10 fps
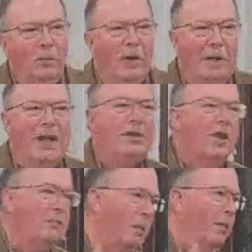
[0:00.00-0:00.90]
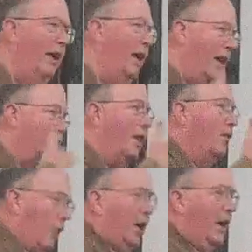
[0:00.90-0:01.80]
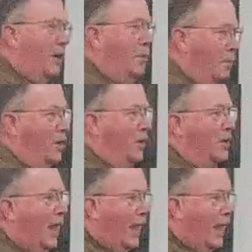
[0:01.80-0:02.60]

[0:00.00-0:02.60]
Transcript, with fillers: I'm not talking about guys like Ricky who just